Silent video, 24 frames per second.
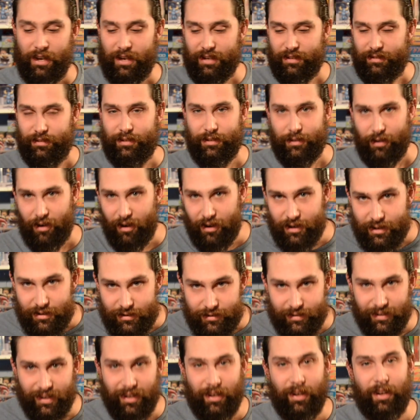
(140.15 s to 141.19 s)
So you already
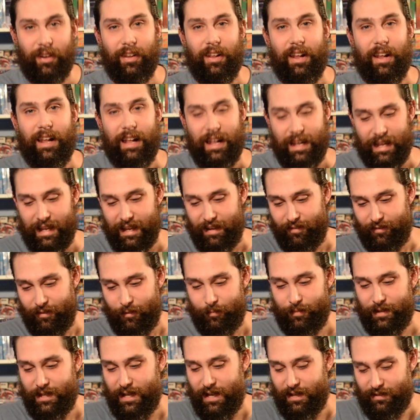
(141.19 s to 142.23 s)
saw I have the
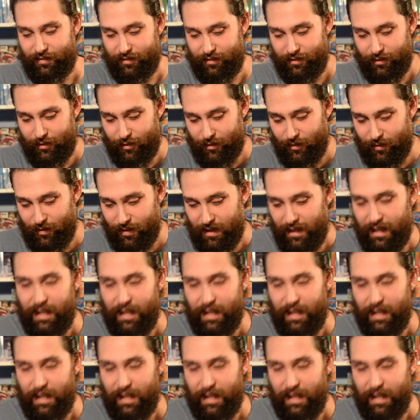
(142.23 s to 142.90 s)
PS2.